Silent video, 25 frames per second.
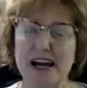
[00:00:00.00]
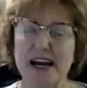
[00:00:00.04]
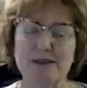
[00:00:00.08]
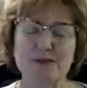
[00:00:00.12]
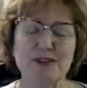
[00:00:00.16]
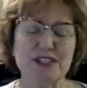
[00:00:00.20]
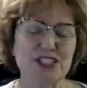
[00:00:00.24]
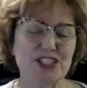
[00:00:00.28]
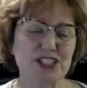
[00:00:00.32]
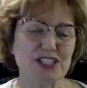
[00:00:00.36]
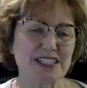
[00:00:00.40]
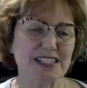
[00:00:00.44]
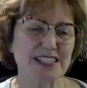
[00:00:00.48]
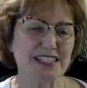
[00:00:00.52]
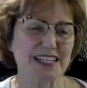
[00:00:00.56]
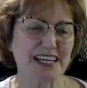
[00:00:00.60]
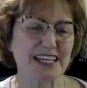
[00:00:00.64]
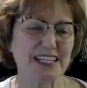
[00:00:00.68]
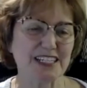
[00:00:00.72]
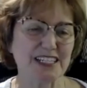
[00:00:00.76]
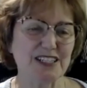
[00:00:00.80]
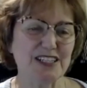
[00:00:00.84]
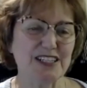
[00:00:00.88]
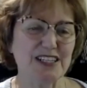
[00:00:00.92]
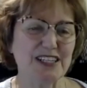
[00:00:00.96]
would just
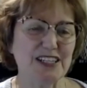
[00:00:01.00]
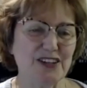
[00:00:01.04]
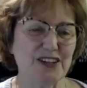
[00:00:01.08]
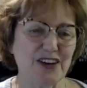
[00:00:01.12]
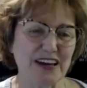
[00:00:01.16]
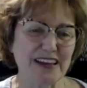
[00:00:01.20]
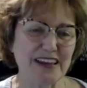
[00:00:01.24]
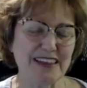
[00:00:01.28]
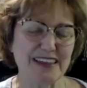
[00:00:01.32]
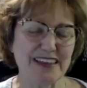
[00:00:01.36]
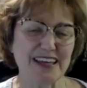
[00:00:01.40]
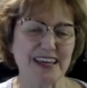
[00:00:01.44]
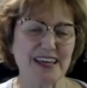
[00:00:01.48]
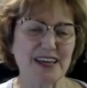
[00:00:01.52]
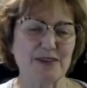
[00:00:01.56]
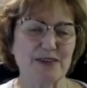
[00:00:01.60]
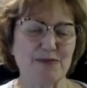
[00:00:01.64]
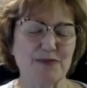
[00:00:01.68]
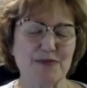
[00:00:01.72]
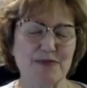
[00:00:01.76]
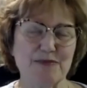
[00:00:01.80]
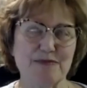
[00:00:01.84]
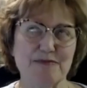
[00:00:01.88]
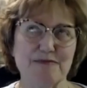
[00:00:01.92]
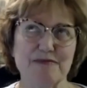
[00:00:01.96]
say, I think
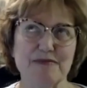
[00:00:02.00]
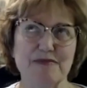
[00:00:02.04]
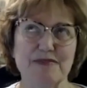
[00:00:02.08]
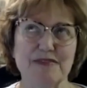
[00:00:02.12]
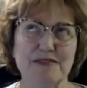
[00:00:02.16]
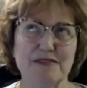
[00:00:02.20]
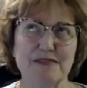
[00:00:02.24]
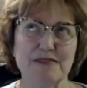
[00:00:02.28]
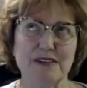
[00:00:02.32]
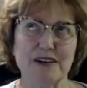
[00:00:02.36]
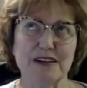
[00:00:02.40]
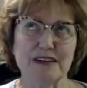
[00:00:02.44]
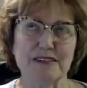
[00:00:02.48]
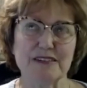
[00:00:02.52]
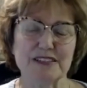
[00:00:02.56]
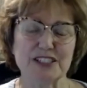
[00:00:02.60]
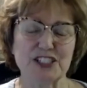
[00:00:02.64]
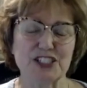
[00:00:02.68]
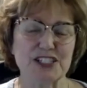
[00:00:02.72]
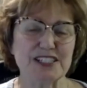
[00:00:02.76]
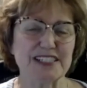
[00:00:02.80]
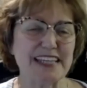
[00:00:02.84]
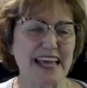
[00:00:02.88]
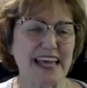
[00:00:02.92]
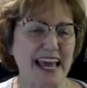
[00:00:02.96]

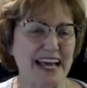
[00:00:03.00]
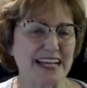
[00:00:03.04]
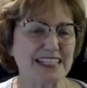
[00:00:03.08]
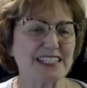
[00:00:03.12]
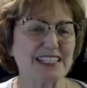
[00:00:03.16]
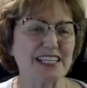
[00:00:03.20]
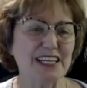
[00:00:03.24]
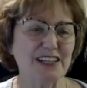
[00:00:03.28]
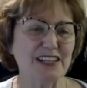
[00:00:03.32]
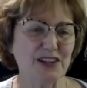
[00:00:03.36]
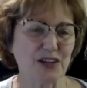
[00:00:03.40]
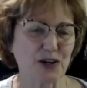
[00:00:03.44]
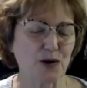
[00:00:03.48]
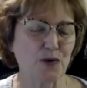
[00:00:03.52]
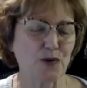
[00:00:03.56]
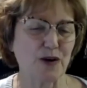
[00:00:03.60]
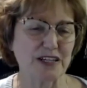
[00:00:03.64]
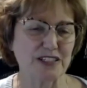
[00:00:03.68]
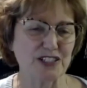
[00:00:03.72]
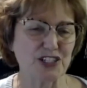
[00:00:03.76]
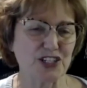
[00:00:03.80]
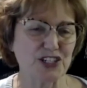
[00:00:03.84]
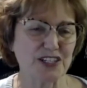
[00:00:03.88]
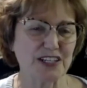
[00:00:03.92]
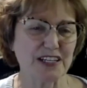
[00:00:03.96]
just asking the
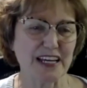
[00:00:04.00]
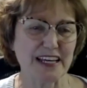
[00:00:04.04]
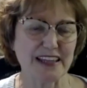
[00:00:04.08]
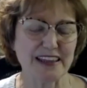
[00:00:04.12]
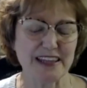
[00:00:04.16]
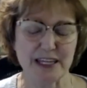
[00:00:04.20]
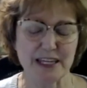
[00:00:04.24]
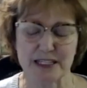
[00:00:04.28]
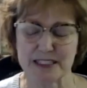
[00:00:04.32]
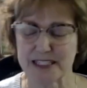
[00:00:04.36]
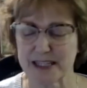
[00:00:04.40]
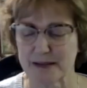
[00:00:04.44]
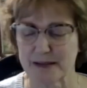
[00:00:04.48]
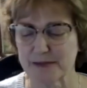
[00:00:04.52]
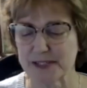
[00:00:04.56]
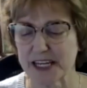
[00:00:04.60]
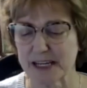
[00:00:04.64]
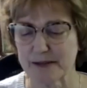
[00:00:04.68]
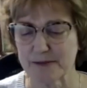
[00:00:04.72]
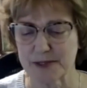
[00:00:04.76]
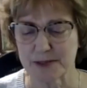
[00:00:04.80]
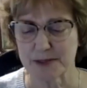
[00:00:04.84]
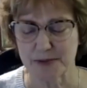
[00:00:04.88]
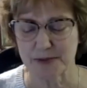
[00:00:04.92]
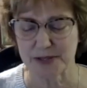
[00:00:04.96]
question, I think
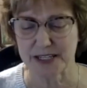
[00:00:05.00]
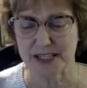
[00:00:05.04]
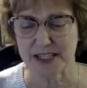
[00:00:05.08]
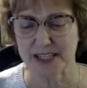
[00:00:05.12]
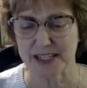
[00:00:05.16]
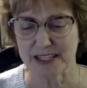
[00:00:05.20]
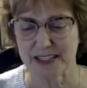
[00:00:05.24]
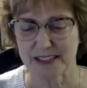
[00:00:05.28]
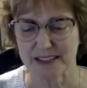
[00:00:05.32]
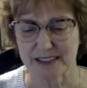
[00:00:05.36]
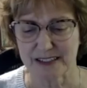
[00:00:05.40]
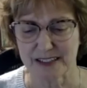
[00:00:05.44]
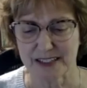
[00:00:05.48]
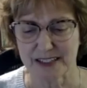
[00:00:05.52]
sometimes being